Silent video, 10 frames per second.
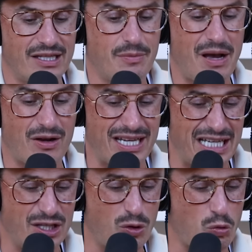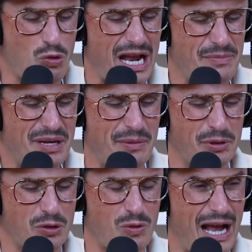It's about getting the right
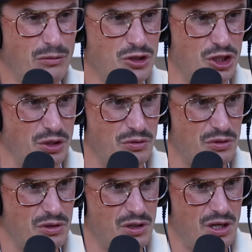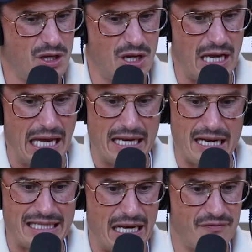people around you. Yep. And
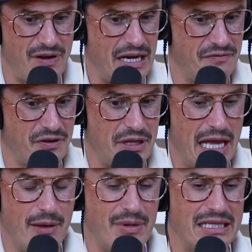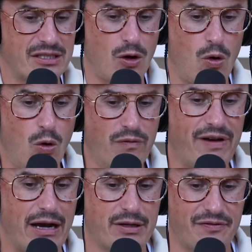identifying for them. It's the whole
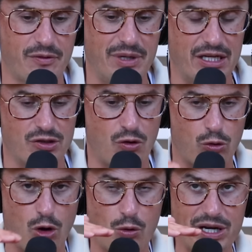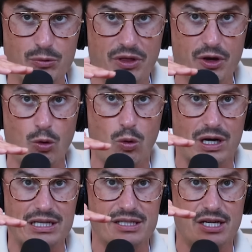value for me is growing with an
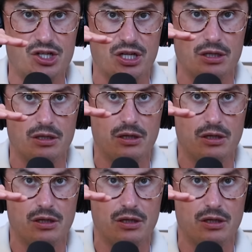organization.